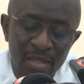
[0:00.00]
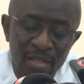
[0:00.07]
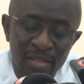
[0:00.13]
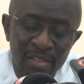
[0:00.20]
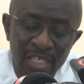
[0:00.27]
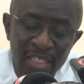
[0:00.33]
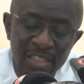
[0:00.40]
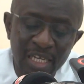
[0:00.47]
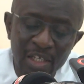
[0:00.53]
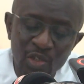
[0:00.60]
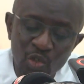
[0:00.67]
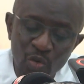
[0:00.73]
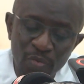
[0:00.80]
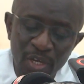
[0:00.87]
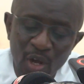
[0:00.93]
Since
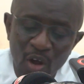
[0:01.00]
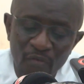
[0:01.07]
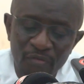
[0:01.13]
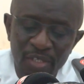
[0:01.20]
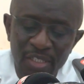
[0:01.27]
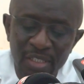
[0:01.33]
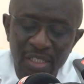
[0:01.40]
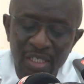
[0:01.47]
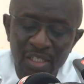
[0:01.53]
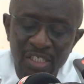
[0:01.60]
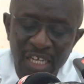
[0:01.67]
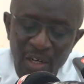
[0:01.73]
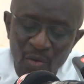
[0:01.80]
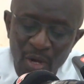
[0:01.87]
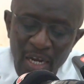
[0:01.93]
assuming office in
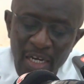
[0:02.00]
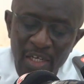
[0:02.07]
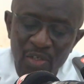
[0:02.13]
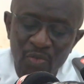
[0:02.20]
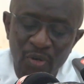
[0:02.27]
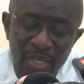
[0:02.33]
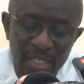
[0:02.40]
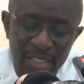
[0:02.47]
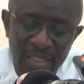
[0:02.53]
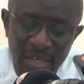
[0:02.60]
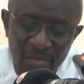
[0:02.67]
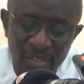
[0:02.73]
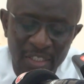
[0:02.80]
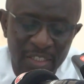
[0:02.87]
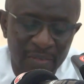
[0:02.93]
January
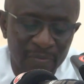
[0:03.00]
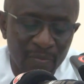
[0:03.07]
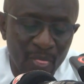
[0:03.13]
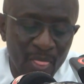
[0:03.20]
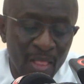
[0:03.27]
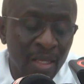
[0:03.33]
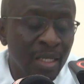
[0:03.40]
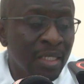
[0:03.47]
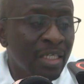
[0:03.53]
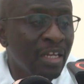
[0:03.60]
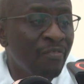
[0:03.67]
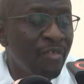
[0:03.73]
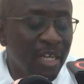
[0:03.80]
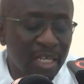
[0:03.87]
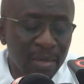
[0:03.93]
2017, the
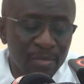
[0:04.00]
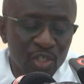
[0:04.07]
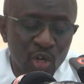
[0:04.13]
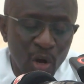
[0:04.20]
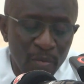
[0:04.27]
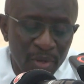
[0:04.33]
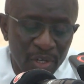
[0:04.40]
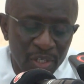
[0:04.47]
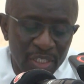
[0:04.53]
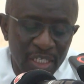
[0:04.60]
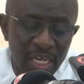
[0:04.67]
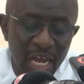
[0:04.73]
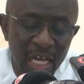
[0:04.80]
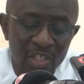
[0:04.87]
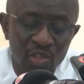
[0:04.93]
victims' community
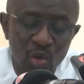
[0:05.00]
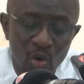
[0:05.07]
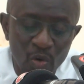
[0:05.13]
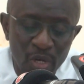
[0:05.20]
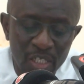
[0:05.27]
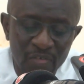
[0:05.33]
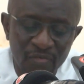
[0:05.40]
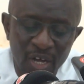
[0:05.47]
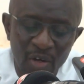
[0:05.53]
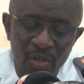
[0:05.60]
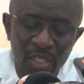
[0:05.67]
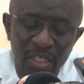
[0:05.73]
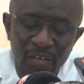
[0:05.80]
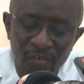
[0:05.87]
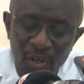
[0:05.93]
has always found
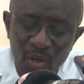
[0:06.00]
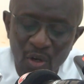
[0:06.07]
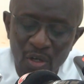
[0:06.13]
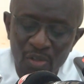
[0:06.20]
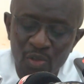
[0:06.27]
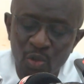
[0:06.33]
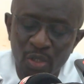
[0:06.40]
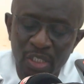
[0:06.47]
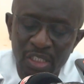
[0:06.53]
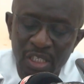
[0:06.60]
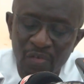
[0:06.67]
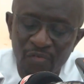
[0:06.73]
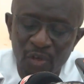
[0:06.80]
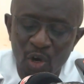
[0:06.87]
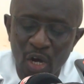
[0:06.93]
it difficult to
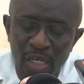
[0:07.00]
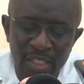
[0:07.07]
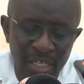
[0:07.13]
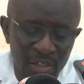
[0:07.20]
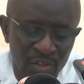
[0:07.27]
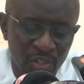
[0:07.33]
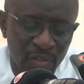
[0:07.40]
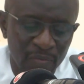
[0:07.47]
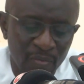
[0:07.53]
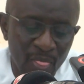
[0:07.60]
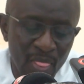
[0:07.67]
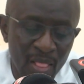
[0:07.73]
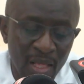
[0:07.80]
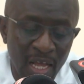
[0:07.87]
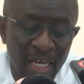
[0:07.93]
receive your attention
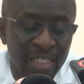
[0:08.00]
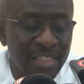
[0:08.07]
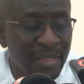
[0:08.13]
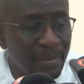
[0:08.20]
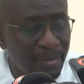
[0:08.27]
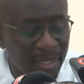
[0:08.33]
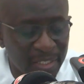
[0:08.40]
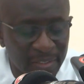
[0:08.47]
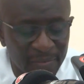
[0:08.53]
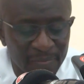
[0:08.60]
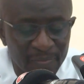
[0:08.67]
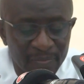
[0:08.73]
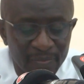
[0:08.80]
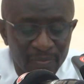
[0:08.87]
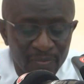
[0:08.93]
and sympathy.
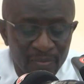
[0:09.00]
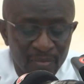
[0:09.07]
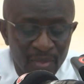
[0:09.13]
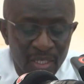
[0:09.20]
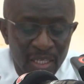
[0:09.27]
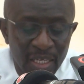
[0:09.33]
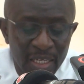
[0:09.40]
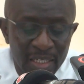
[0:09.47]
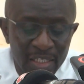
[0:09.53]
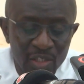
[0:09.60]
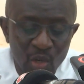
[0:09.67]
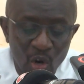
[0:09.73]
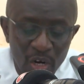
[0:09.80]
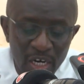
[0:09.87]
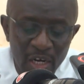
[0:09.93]
It is
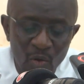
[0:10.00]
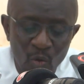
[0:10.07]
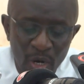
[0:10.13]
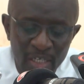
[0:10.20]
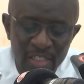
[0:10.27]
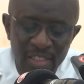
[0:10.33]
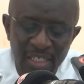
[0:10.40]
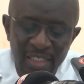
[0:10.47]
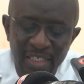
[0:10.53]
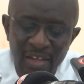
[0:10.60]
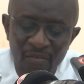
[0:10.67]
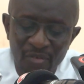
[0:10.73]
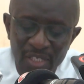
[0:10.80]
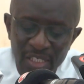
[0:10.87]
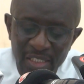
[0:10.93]
only once that they
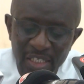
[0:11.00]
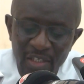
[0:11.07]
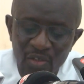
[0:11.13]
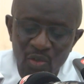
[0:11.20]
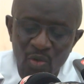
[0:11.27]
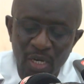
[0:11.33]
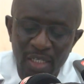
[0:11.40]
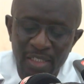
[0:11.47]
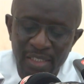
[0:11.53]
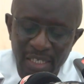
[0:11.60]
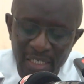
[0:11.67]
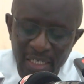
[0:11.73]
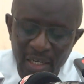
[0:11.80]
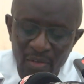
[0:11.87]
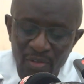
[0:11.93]
visited you at
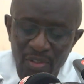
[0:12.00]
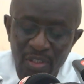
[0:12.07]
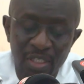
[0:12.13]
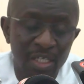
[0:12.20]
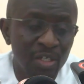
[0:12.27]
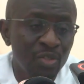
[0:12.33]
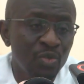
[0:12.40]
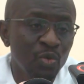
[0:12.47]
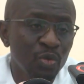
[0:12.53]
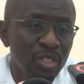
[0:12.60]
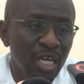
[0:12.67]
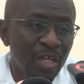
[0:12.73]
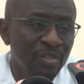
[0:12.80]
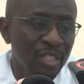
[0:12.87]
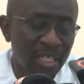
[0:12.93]
State House in
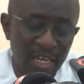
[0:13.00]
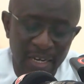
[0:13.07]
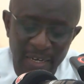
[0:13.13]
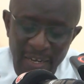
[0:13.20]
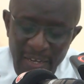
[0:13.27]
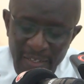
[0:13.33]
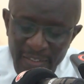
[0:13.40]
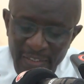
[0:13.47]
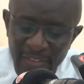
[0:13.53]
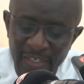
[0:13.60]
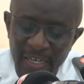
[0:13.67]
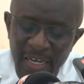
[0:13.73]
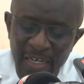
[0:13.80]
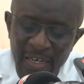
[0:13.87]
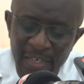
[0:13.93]

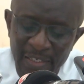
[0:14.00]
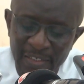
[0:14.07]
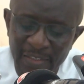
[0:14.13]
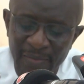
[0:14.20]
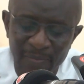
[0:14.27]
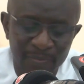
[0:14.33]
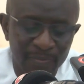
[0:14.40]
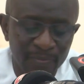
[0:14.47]
2018.